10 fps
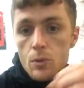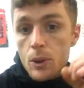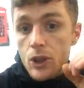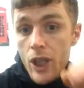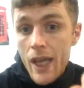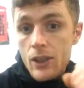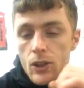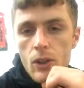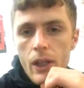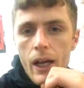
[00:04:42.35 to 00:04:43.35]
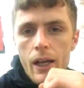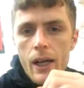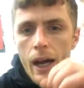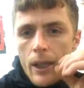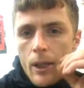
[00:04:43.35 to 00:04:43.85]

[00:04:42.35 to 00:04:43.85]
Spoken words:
would change all that, and the